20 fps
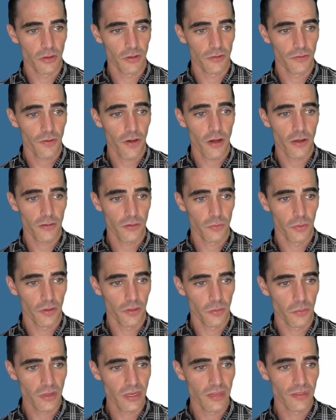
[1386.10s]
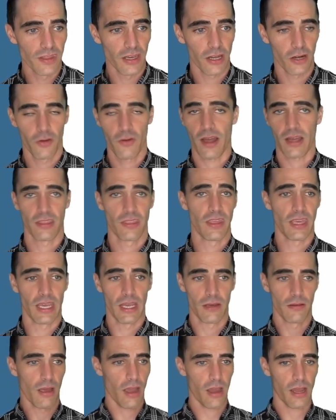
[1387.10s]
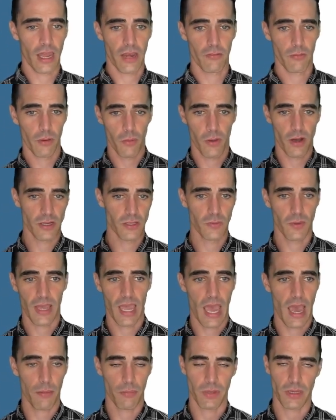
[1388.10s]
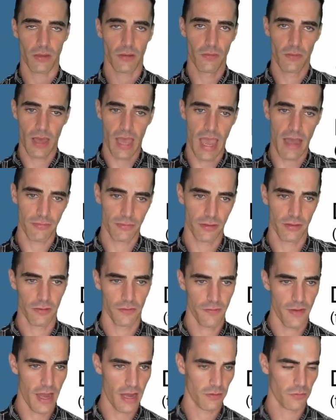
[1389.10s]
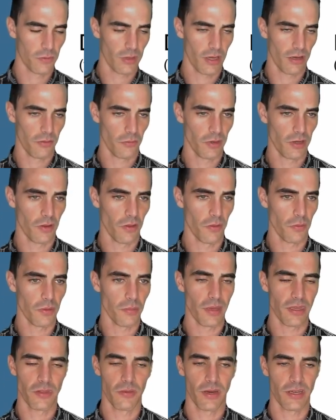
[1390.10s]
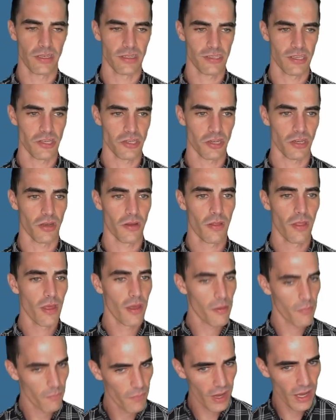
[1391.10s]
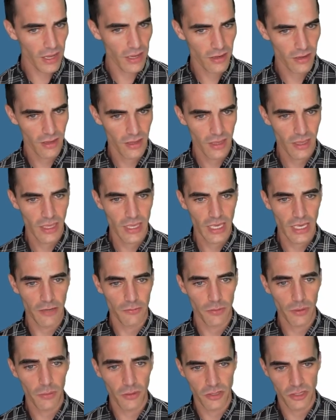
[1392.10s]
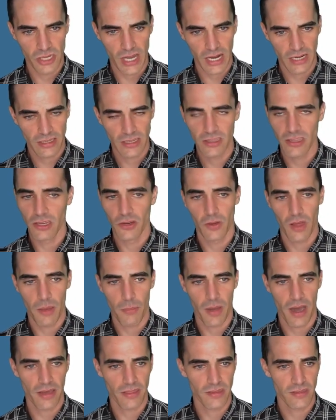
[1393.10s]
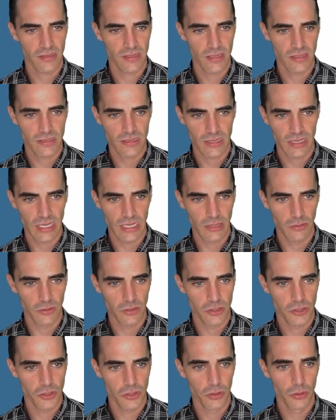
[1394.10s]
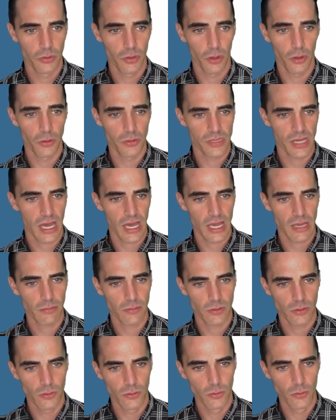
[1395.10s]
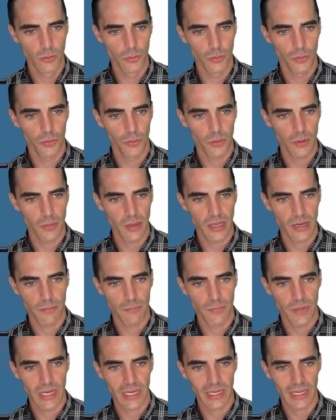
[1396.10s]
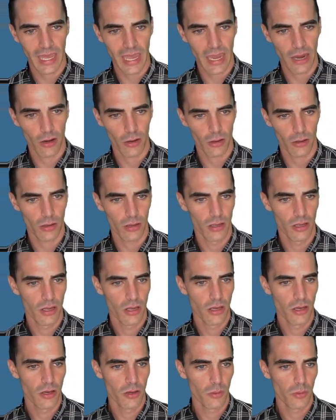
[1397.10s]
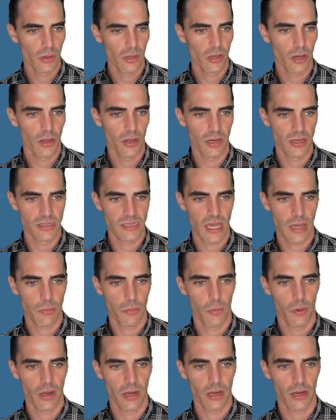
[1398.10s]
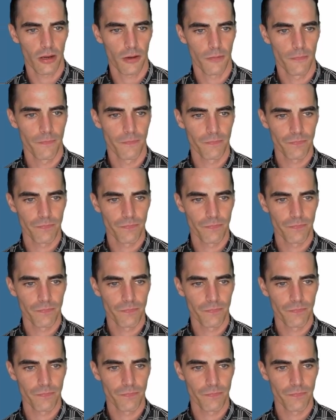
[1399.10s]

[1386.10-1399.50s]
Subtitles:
is false, well, then we did the correct thing. Again, everybody walks away happy after the fact. We know that we made the right decision. But if we rejected the null hypothesis and it was true the whole time, oof, we made a big error. We call it a type 1 error.